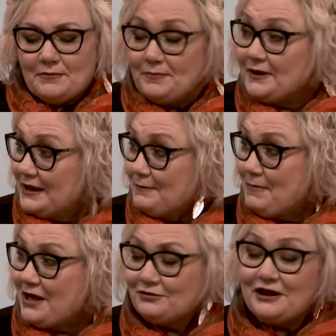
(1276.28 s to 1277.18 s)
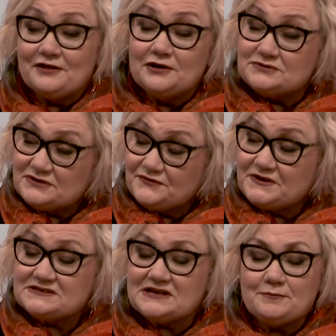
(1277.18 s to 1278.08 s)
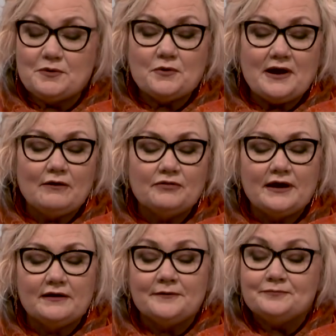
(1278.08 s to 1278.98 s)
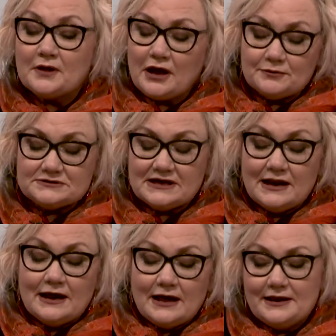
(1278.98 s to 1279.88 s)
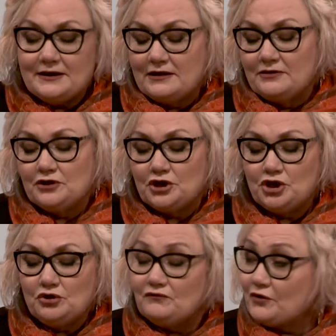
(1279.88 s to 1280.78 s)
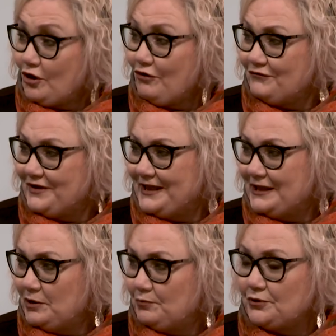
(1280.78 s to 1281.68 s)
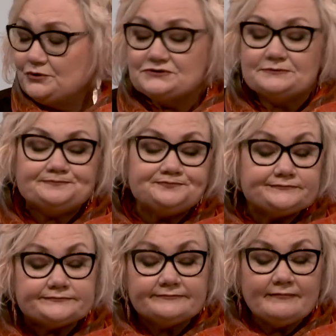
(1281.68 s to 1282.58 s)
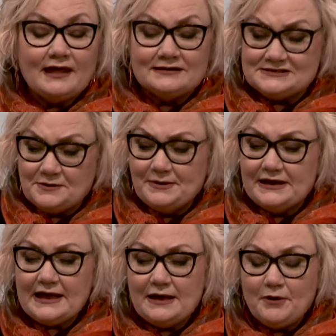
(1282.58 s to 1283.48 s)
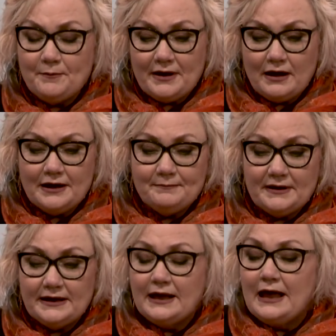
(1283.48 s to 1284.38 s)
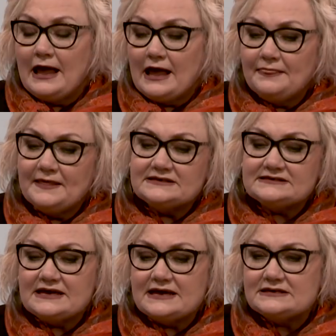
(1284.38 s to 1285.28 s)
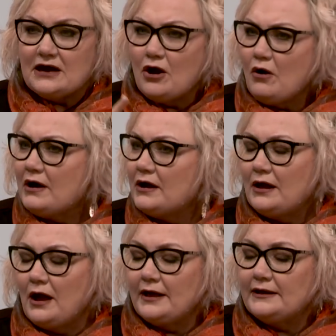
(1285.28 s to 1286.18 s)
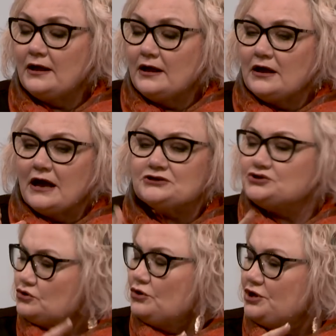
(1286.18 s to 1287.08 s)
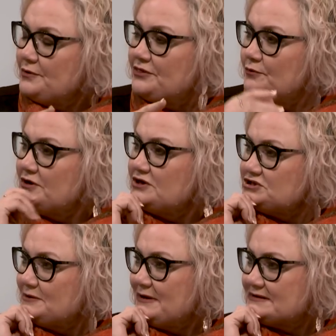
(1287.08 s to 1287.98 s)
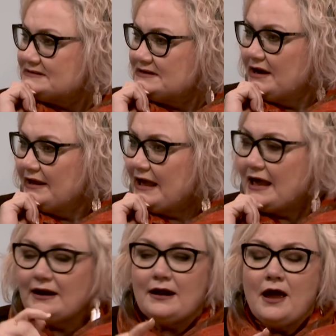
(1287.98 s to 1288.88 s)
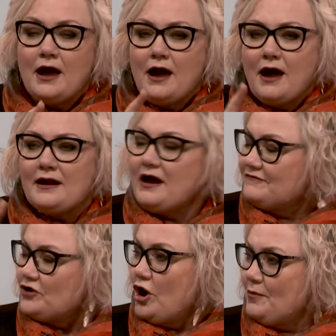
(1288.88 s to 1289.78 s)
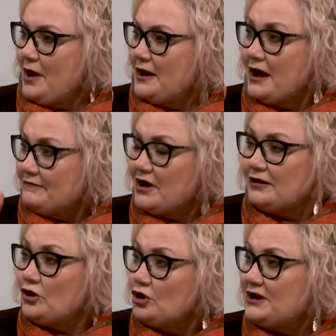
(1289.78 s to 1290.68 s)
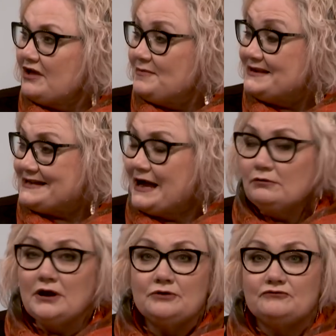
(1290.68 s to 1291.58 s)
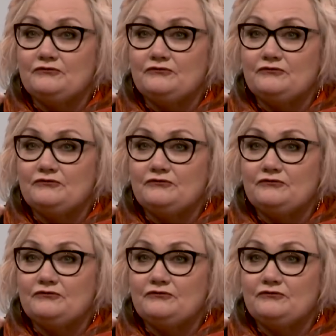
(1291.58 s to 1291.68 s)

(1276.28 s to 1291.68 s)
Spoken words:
being in Bethel. I think it was the first time we were out there, and I was in the queue for coffee at Hebrews, and somebody came up behind me and they said, oh, I saw you in the worship last night, God gave me a download